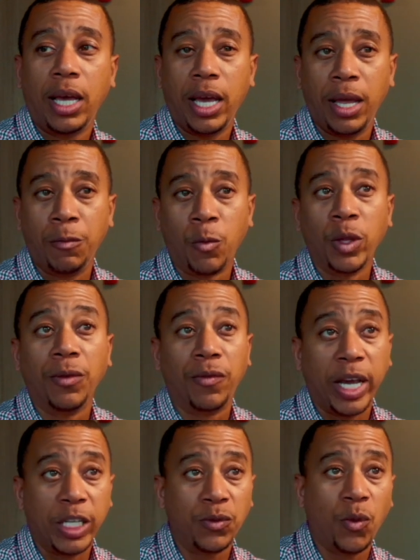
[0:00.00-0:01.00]
And really
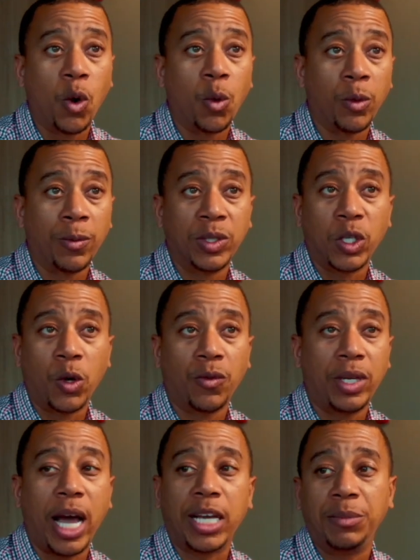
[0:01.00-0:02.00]
phase 4, we reserve
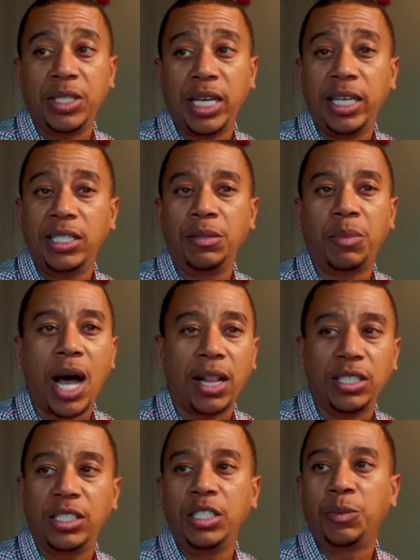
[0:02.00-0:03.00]
for documentation,
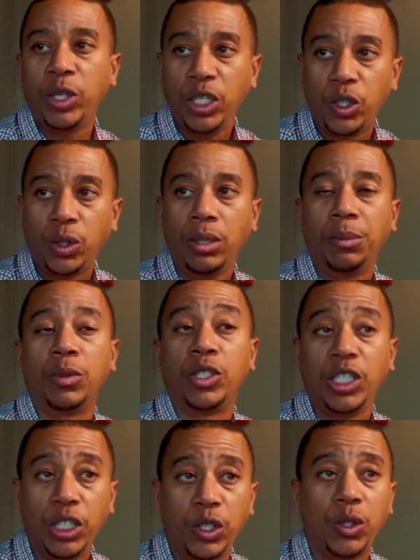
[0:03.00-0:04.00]
policies,
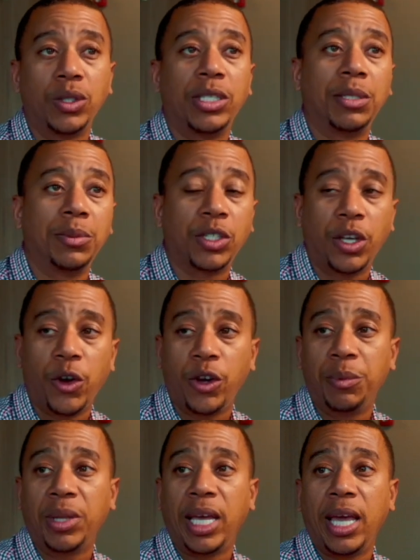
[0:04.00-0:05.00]
procedures, system
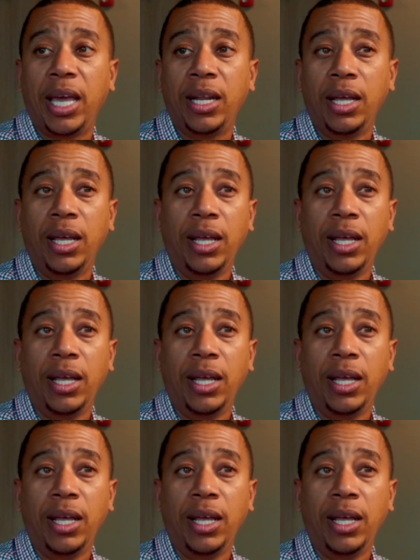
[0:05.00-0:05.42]
security plan.